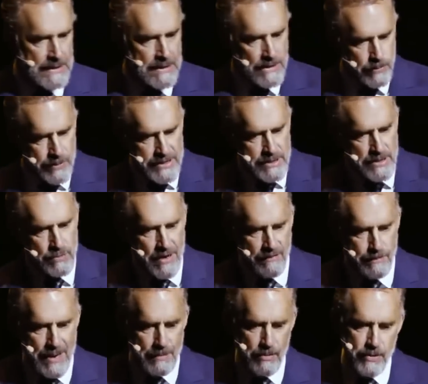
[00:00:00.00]
The reason you have
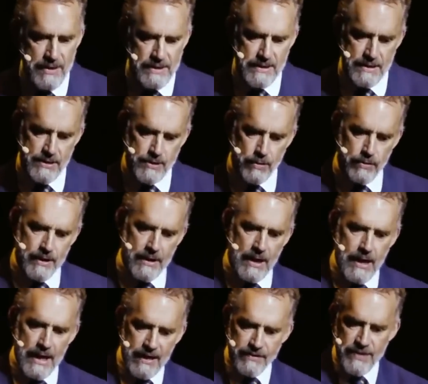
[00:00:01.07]
memories is so that
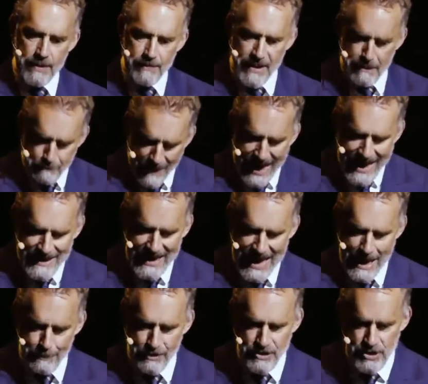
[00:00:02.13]
if something bad
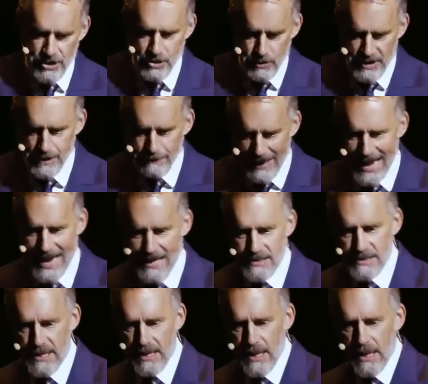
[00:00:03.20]
happened to you in the past,